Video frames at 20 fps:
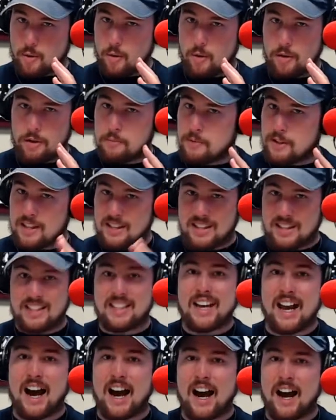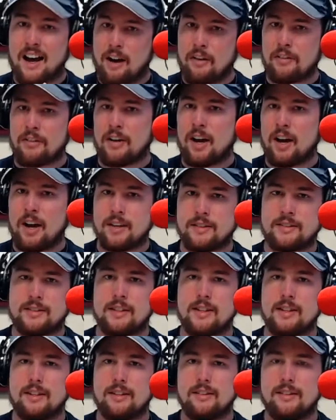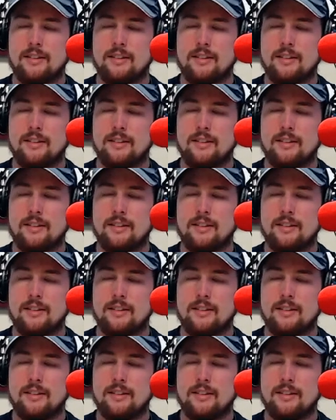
going to be the guy on the hot seat.